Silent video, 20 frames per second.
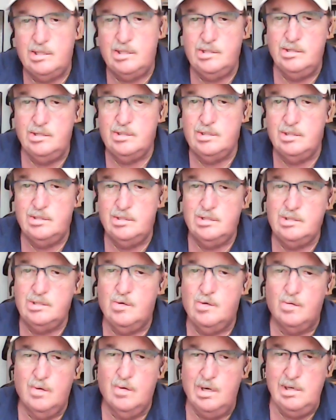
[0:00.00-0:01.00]
just a
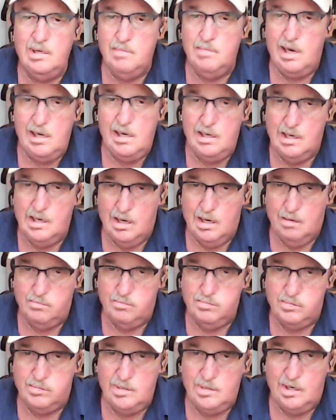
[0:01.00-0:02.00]
story made up,
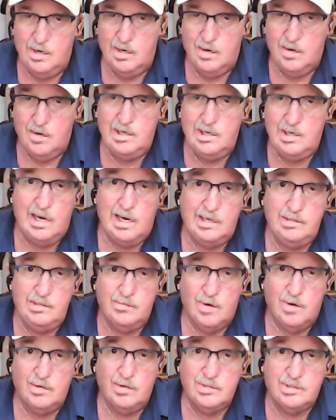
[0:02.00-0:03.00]
and
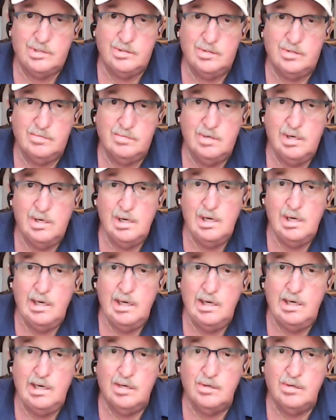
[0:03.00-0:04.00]
you also
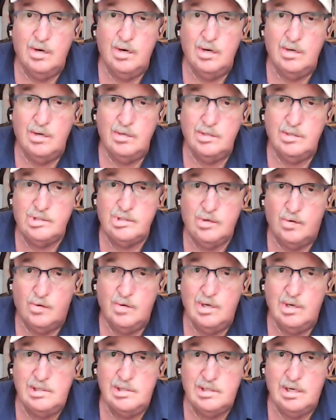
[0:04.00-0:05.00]
heard the
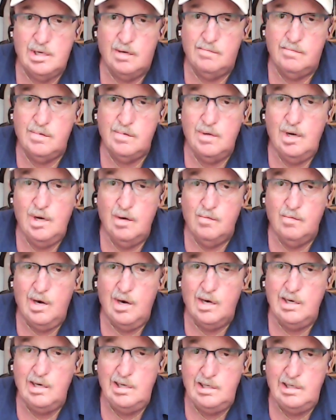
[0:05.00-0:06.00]
stories of
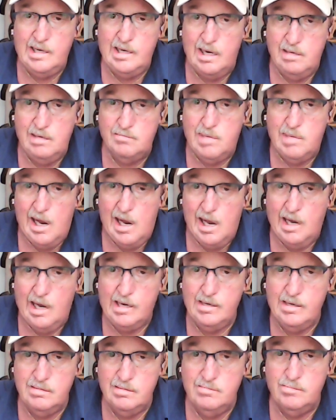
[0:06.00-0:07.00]
where he came
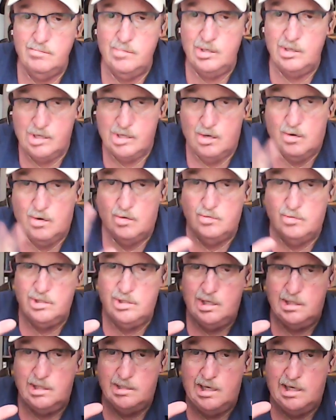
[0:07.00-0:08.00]
back with the holes
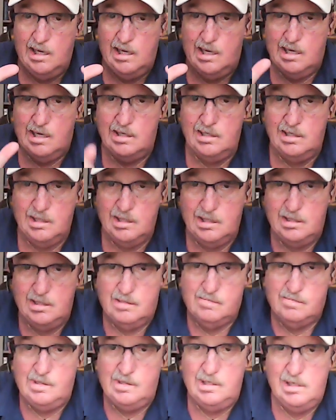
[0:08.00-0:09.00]
in his hands and his
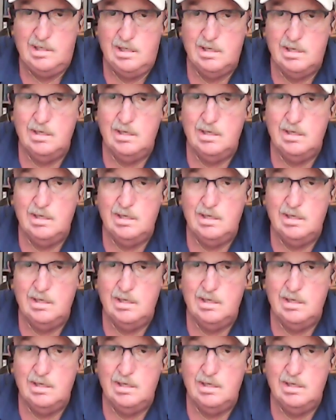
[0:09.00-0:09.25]
feet